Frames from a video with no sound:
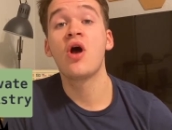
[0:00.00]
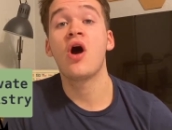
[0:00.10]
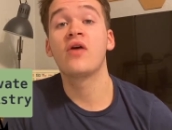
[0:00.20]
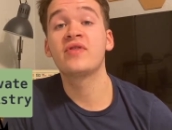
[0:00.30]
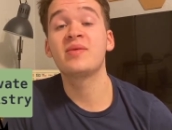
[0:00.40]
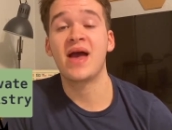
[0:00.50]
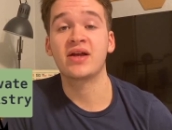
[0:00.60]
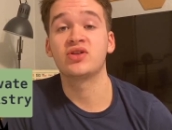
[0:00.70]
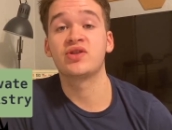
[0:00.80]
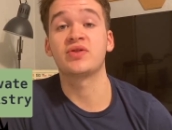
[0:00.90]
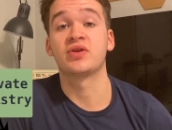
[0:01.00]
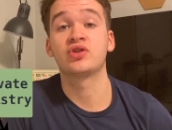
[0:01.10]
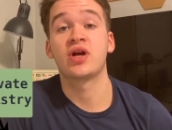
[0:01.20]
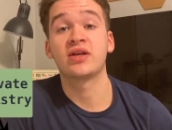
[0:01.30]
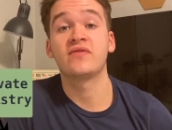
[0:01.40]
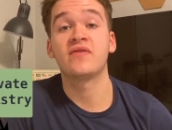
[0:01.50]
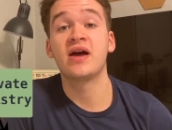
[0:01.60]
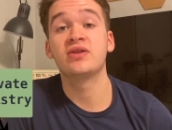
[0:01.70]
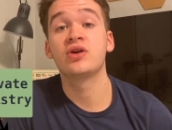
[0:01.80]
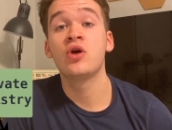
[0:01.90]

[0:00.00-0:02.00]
of the package that they're trying to find.